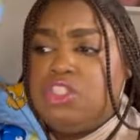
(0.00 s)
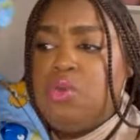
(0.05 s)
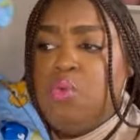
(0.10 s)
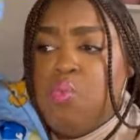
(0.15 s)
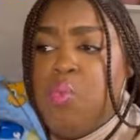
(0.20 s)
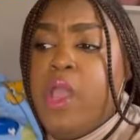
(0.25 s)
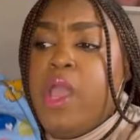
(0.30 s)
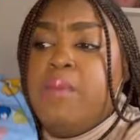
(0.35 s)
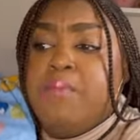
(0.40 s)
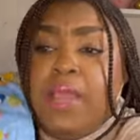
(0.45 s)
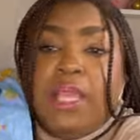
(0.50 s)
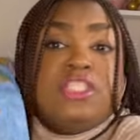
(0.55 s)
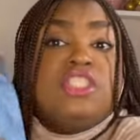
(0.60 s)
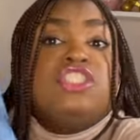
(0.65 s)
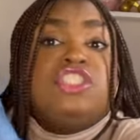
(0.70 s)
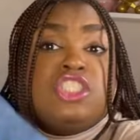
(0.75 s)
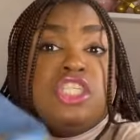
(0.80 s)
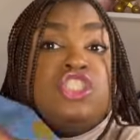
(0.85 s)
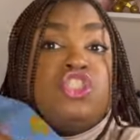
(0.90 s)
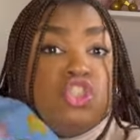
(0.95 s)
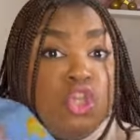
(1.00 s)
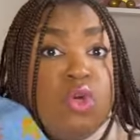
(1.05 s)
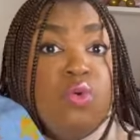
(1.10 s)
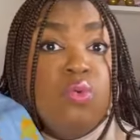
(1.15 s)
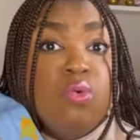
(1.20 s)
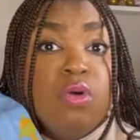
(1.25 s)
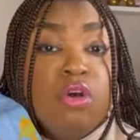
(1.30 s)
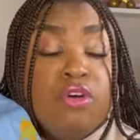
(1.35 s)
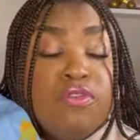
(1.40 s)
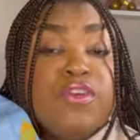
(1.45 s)
We'll make this shit
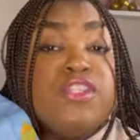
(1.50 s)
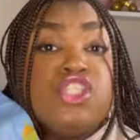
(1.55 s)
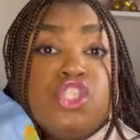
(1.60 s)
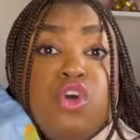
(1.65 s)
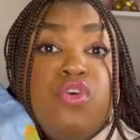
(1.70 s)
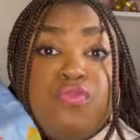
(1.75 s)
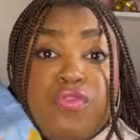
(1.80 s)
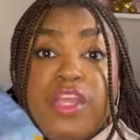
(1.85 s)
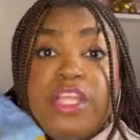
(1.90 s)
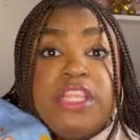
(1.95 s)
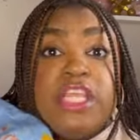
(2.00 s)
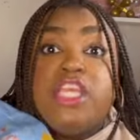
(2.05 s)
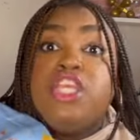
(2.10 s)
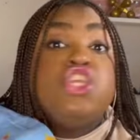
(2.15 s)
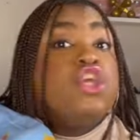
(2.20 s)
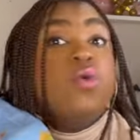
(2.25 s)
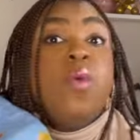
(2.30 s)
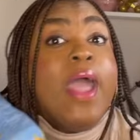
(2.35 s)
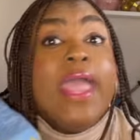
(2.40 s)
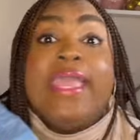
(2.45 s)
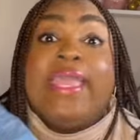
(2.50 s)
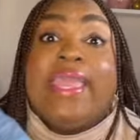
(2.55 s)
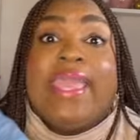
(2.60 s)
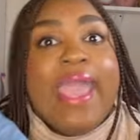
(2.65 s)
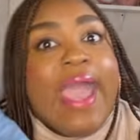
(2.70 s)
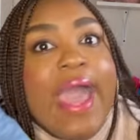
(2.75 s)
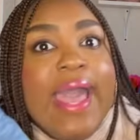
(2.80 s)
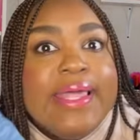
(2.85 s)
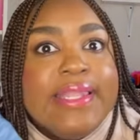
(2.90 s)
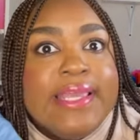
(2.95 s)
do for $250. You ain't
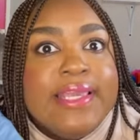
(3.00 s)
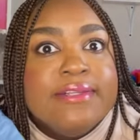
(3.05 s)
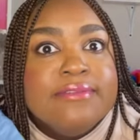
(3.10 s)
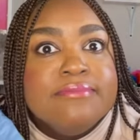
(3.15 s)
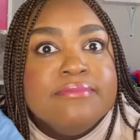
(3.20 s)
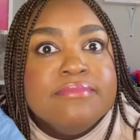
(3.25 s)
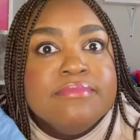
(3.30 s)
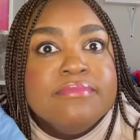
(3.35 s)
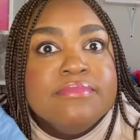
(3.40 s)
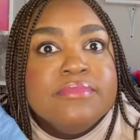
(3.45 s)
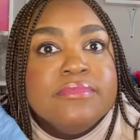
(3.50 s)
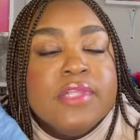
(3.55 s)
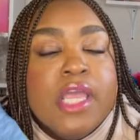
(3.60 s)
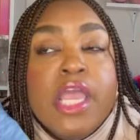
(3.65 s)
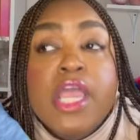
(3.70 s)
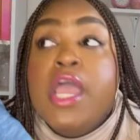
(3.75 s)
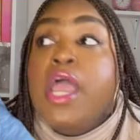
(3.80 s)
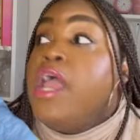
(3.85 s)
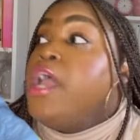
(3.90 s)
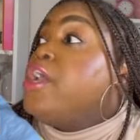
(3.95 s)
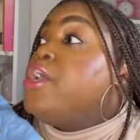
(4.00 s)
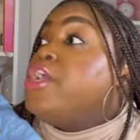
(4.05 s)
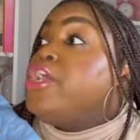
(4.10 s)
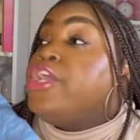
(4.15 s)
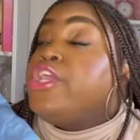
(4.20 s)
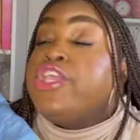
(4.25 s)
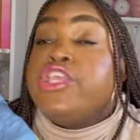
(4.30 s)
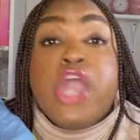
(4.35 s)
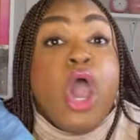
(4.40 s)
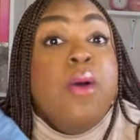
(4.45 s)
got it.
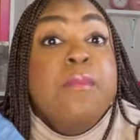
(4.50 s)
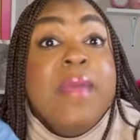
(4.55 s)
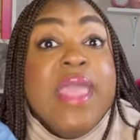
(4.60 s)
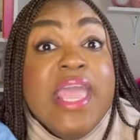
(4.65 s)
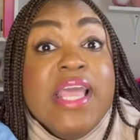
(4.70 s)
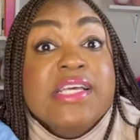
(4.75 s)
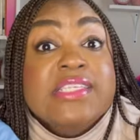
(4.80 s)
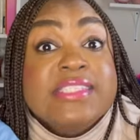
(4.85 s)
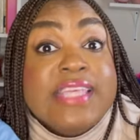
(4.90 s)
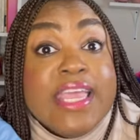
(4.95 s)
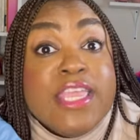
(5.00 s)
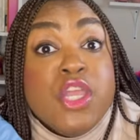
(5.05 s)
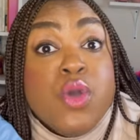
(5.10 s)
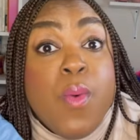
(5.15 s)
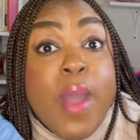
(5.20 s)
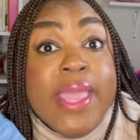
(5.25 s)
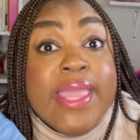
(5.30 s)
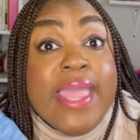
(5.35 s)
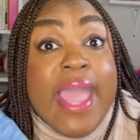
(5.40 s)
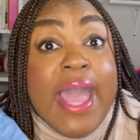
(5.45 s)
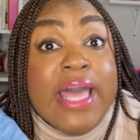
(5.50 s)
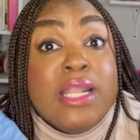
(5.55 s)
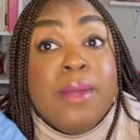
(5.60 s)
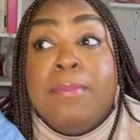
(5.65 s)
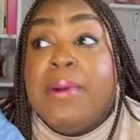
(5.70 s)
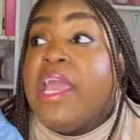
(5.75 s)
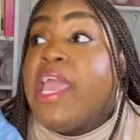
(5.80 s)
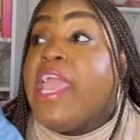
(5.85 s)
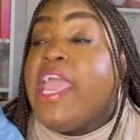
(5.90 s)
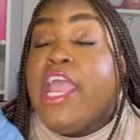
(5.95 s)
Your man say you ain't got it,
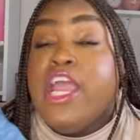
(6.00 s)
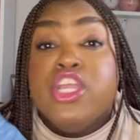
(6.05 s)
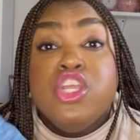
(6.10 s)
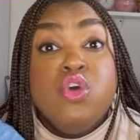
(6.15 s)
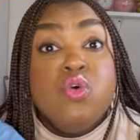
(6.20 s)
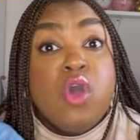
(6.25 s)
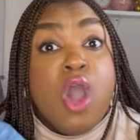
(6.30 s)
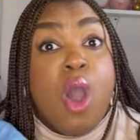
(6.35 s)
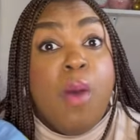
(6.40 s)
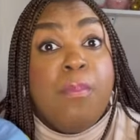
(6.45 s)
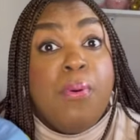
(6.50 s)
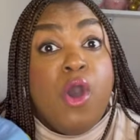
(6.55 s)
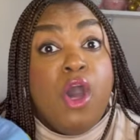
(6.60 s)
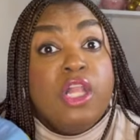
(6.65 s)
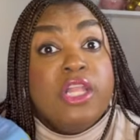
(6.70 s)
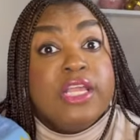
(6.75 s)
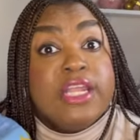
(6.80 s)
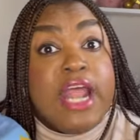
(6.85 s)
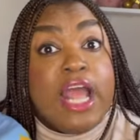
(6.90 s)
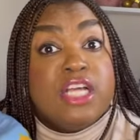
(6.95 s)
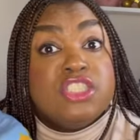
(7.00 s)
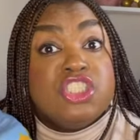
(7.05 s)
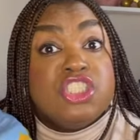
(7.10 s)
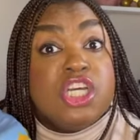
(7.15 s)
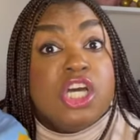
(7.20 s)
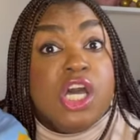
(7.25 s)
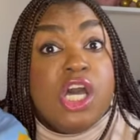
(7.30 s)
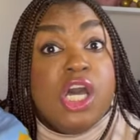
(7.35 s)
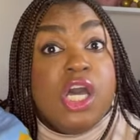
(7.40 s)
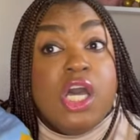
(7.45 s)
but here you go pulling out
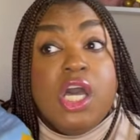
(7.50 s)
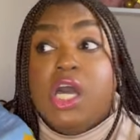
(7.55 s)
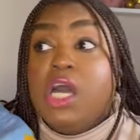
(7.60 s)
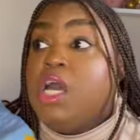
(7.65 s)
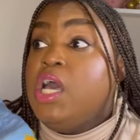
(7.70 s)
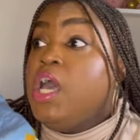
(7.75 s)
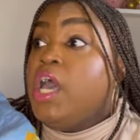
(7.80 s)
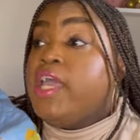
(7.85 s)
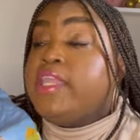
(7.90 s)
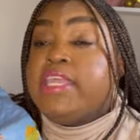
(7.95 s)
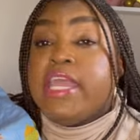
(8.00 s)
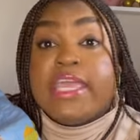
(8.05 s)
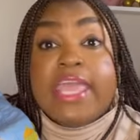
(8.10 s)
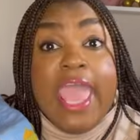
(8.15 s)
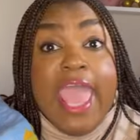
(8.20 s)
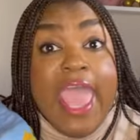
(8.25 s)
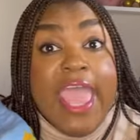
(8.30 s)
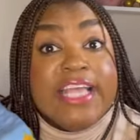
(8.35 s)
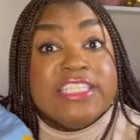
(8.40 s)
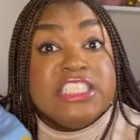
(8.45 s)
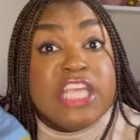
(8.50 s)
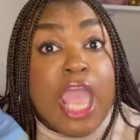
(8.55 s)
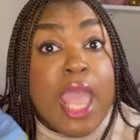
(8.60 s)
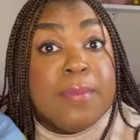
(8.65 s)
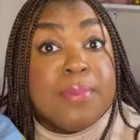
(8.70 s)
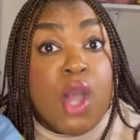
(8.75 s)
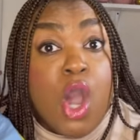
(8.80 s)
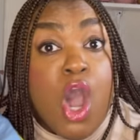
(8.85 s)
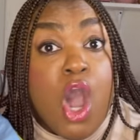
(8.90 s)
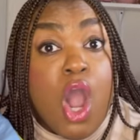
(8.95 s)
your Cash App
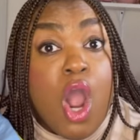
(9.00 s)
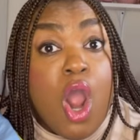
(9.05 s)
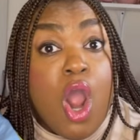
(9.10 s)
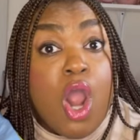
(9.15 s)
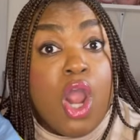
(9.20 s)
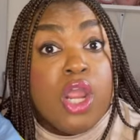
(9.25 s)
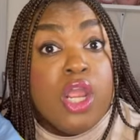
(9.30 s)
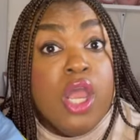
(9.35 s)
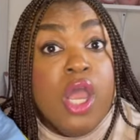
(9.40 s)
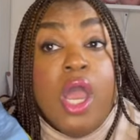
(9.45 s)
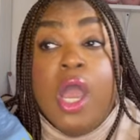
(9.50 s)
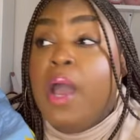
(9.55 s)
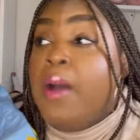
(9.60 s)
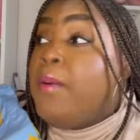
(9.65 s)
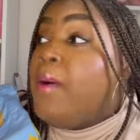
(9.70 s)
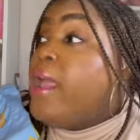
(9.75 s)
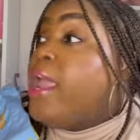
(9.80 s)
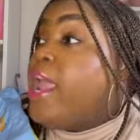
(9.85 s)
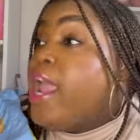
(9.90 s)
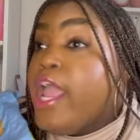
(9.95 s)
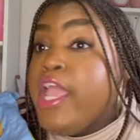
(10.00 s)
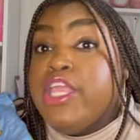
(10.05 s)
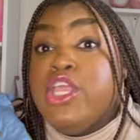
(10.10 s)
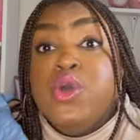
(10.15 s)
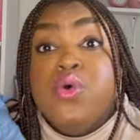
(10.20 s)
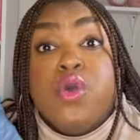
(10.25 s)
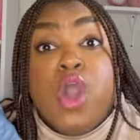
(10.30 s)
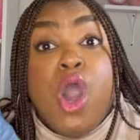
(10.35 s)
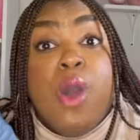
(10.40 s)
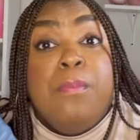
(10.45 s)
card. Here
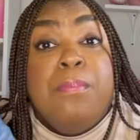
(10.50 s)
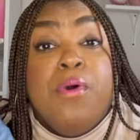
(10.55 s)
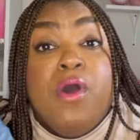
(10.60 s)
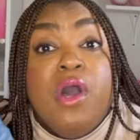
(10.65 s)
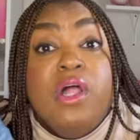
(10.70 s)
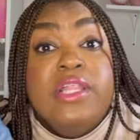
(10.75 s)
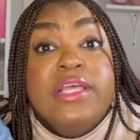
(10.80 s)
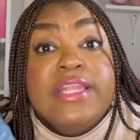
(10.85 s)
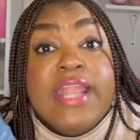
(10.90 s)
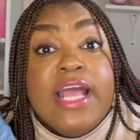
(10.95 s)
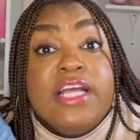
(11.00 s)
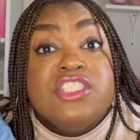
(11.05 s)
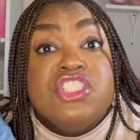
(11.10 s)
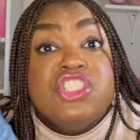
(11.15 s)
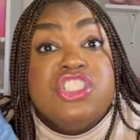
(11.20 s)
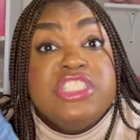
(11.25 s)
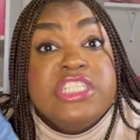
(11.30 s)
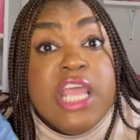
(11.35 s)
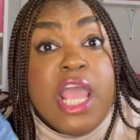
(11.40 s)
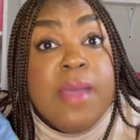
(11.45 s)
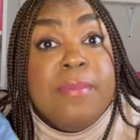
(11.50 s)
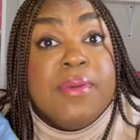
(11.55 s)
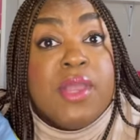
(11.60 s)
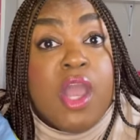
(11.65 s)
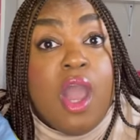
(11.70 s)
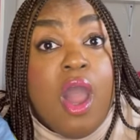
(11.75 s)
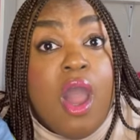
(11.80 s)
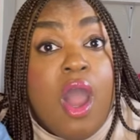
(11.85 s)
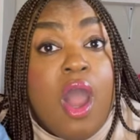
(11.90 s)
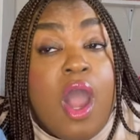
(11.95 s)
you go pulling out your debit
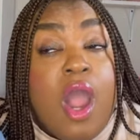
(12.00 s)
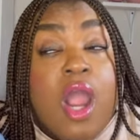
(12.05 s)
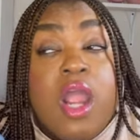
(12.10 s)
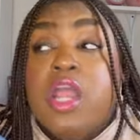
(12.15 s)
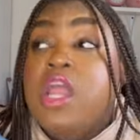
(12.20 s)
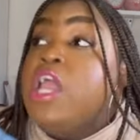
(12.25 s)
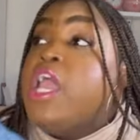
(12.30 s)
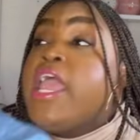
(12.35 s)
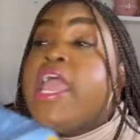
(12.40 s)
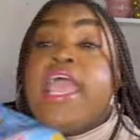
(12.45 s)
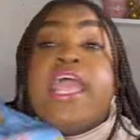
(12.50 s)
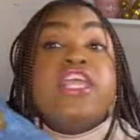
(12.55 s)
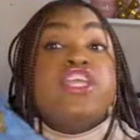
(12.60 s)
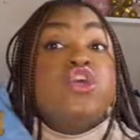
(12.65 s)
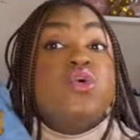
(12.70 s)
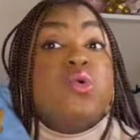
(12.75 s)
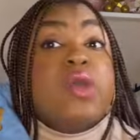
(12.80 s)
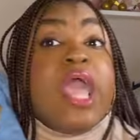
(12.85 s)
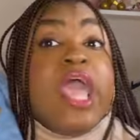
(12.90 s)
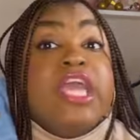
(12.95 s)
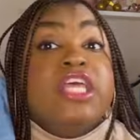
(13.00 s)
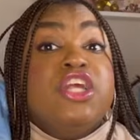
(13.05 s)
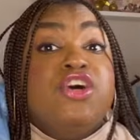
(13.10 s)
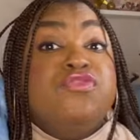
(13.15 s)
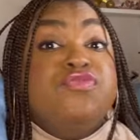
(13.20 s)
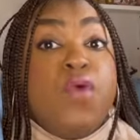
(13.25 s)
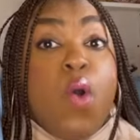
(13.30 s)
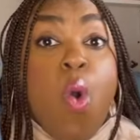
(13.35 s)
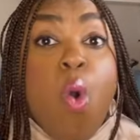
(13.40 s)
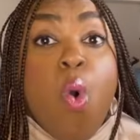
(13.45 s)
card, and you can't
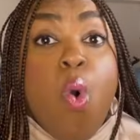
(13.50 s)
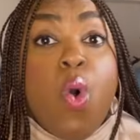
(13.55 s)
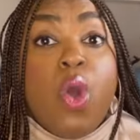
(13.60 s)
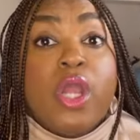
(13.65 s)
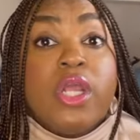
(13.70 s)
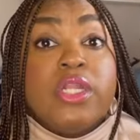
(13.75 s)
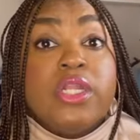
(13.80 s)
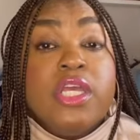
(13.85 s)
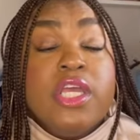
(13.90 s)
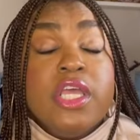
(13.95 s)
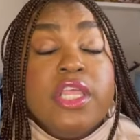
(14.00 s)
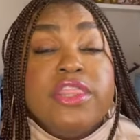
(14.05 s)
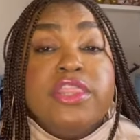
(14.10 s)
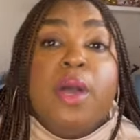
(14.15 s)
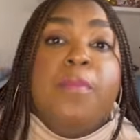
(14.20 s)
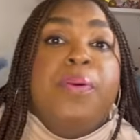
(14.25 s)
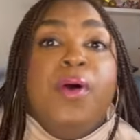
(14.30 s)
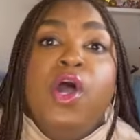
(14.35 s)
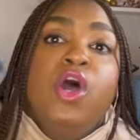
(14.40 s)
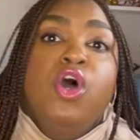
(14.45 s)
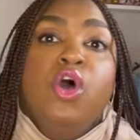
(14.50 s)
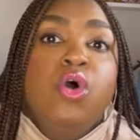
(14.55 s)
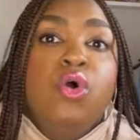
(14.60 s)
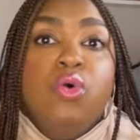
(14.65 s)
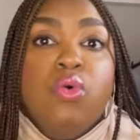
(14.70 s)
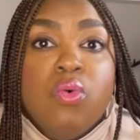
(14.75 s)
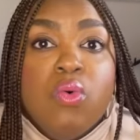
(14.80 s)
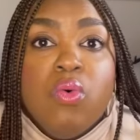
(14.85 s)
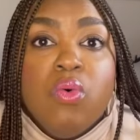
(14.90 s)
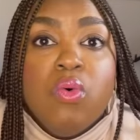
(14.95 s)
afford the
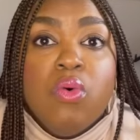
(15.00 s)
pool.